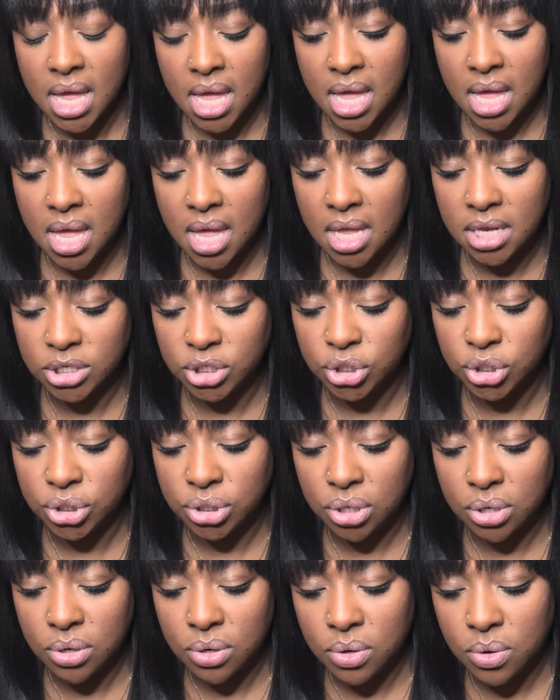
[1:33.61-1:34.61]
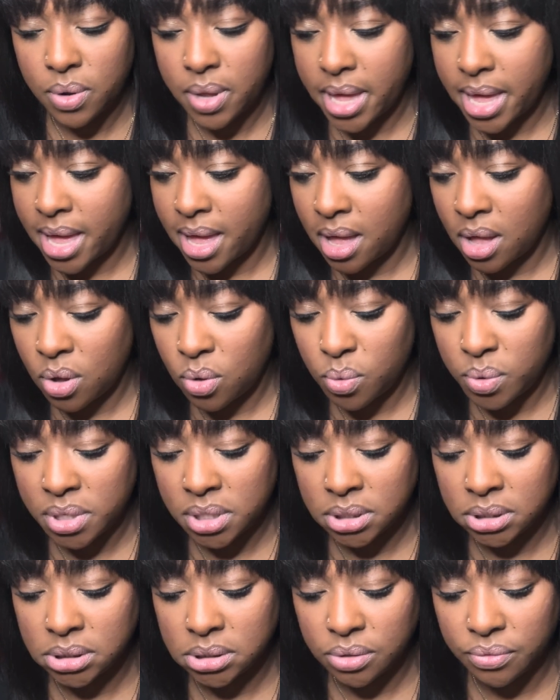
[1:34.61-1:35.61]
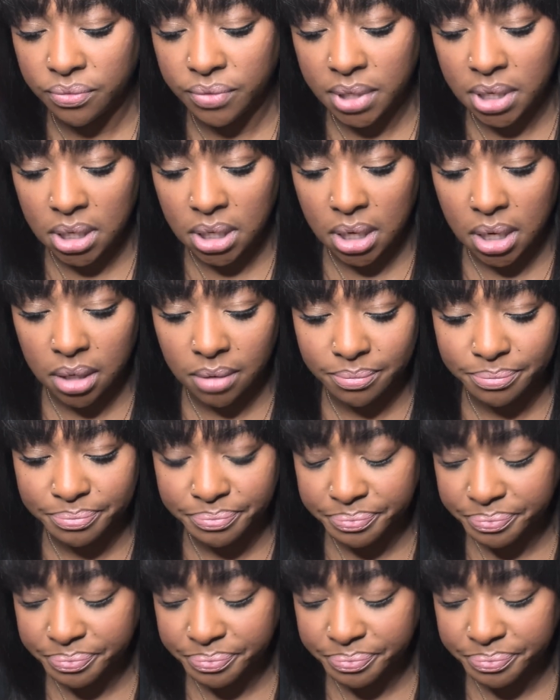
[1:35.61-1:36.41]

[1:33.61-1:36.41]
and Joe Alwyn's reading.